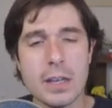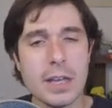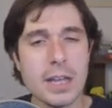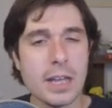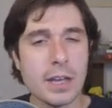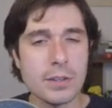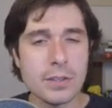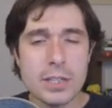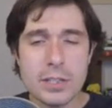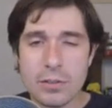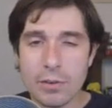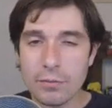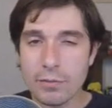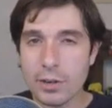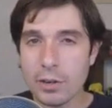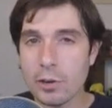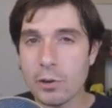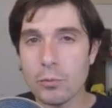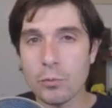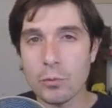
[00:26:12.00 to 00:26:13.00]
Now, these are
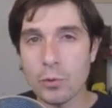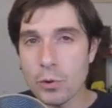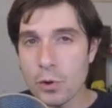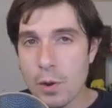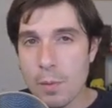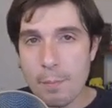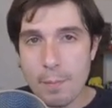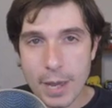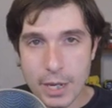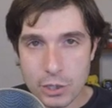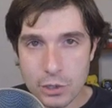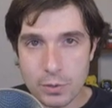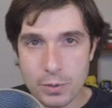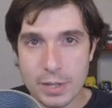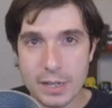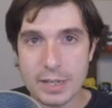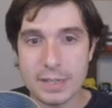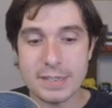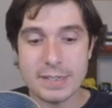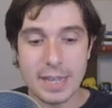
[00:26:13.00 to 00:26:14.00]
very rudimentary
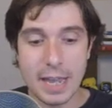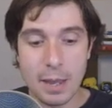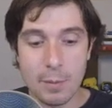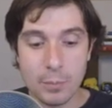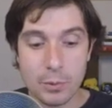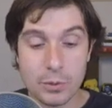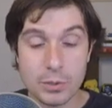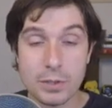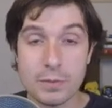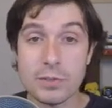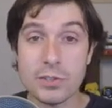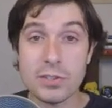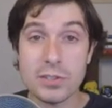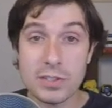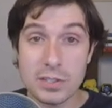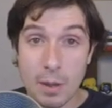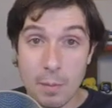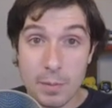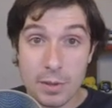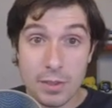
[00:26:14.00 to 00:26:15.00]
examples of just
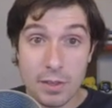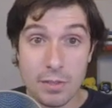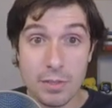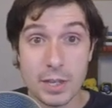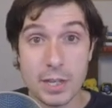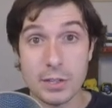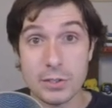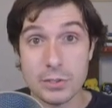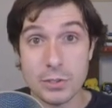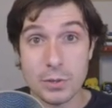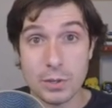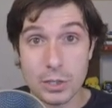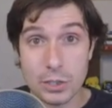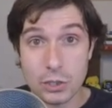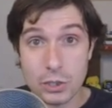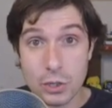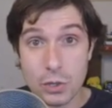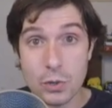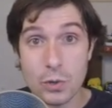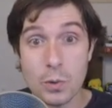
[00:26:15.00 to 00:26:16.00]
some of the things you can
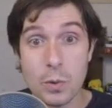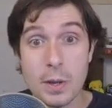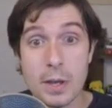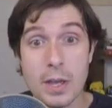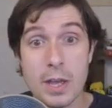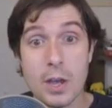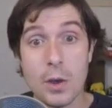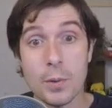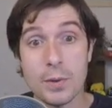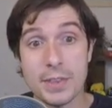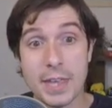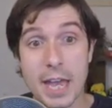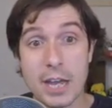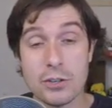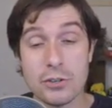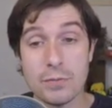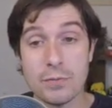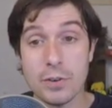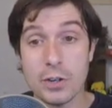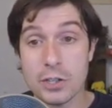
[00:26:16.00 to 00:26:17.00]
do with
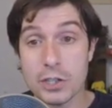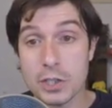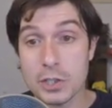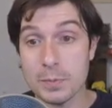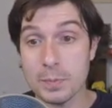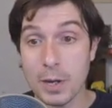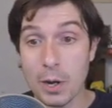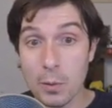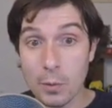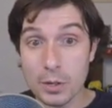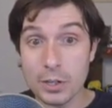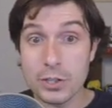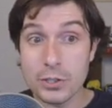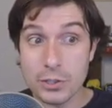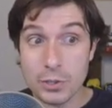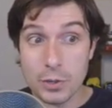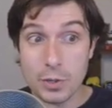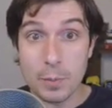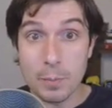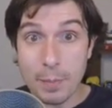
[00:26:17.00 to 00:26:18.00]
Azure Functions, but I wanted to show
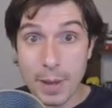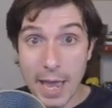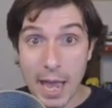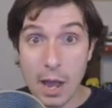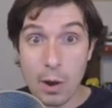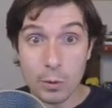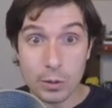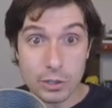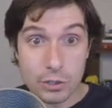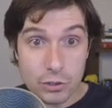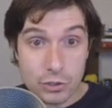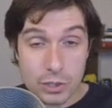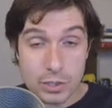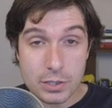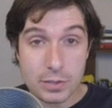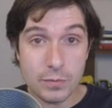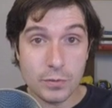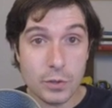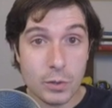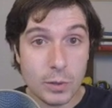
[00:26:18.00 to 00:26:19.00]
you the power in just a
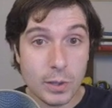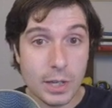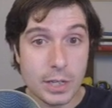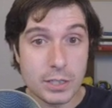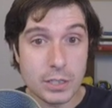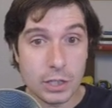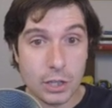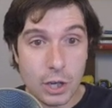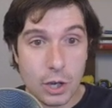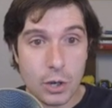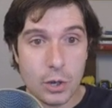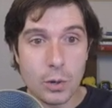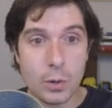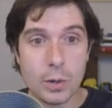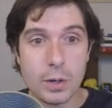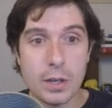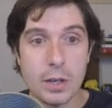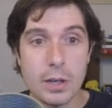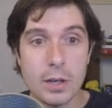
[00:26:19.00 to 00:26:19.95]
few lines of code,